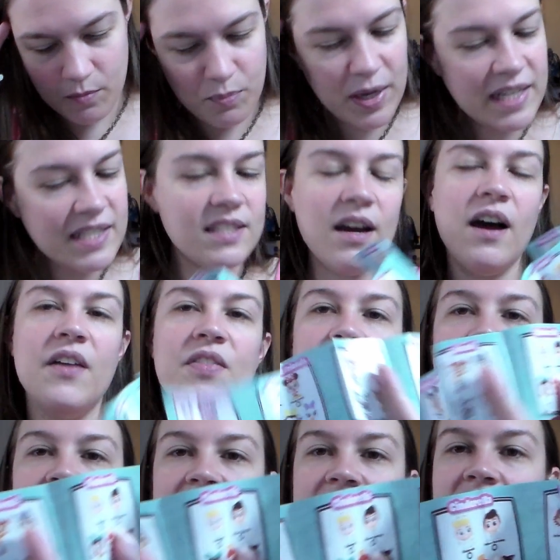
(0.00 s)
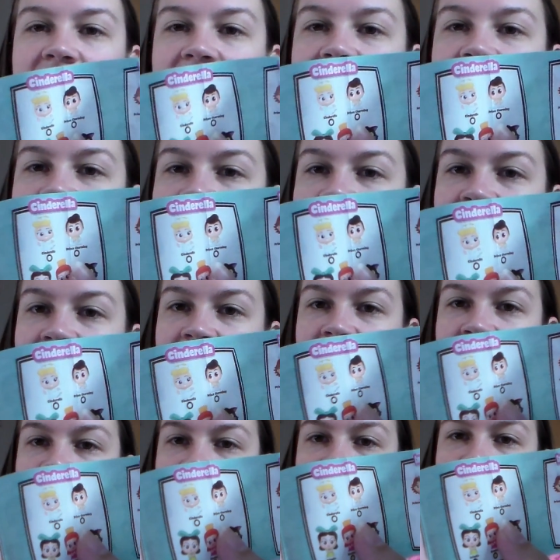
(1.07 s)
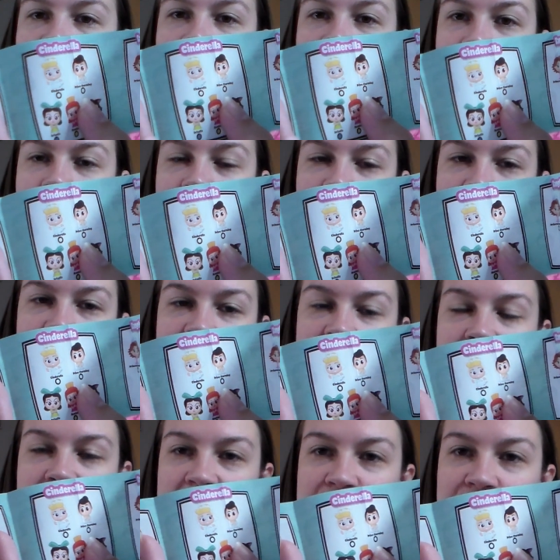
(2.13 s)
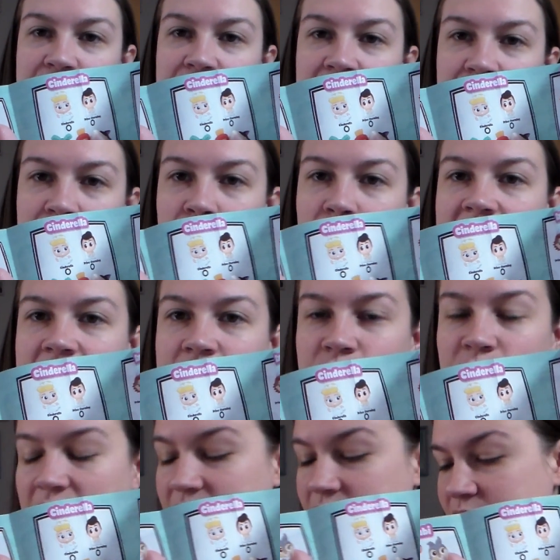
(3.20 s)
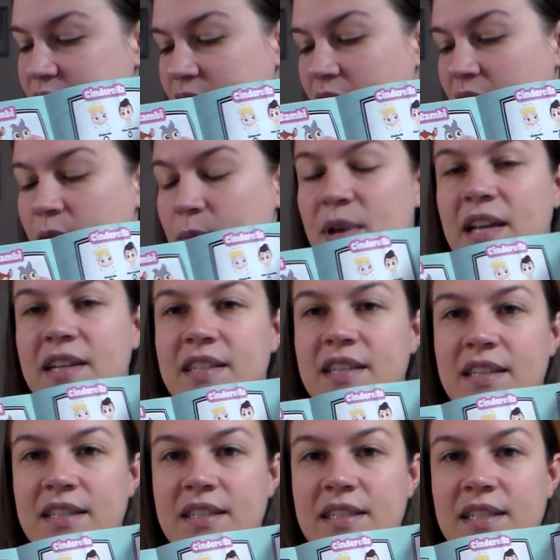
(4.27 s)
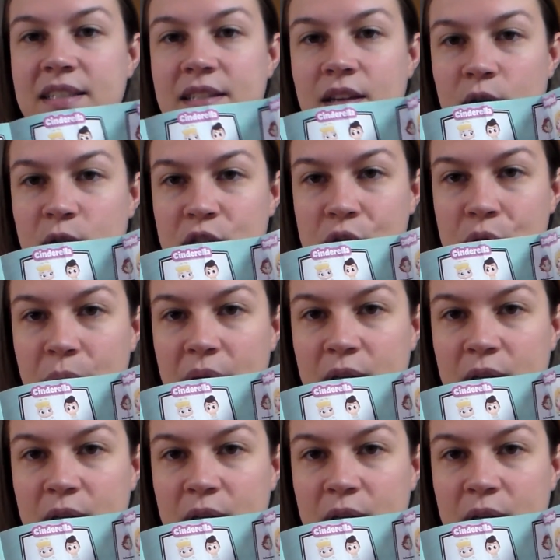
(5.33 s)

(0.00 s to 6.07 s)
Based on the fact that here she is pictured in her wedding dress, and he is also